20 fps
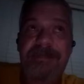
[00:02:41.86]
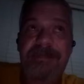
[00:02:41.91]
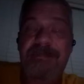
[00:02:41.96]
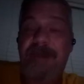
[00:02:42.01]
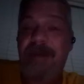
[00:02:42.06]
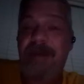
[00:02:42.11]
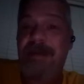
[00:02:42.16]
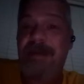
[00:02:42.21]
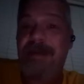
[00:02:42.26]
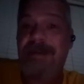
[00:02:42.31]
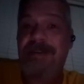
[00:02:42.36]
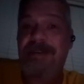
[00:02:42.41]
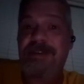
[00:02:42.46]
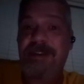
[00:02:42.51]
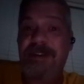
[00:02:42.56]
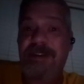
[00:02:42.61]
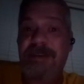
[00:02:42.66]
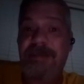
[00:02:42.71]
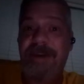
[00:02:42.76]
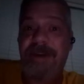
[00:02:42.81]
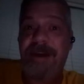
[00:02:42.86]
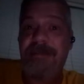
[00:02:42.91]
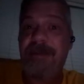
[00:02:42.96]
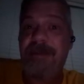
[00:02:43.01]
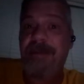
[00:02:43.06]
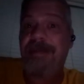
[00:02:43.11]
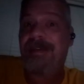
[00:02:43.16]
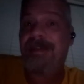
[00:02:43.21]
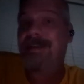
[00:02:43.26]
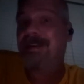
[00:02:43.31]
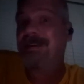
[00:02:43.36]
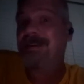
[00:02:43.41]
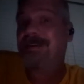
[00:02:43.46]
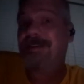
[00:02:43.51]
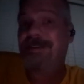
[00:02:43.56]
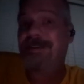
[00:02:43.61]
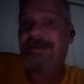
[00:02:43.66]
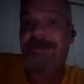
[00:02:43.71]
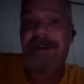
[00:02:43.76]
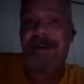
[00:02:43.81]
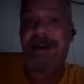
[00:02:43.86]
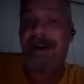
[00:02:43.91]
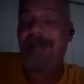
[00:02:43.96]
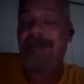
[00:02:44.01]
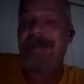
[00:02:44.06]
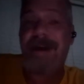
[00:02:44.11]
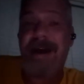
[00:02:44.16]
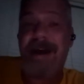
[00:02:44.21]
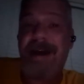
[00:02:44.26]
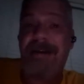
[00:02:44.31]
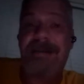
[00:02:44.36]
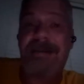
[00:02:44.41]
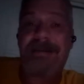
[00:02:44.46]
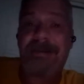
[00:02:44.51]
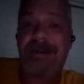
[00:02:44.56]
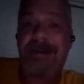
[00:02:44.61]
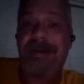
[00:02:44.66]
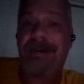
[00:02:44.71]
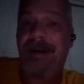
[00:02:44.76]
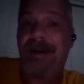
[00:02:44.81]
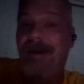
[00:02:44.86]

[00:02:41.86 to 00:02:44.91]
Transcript: Maybe it was justified. Maybe it was unjustified. I mean, I don't know.